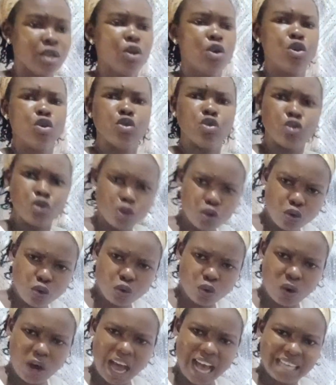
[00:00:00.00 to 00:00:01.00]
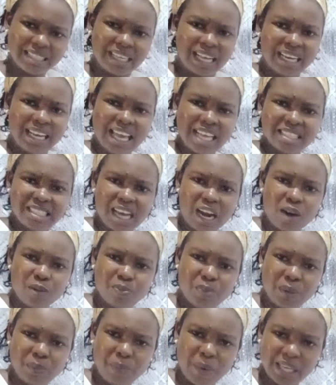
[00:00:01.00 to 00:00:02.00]
You, as an
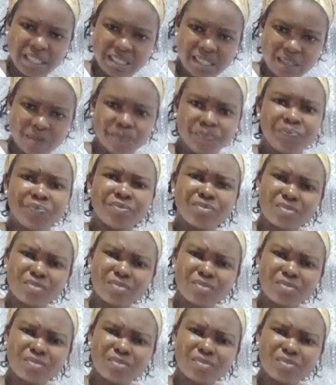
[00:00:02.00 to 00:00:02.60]
HRP person,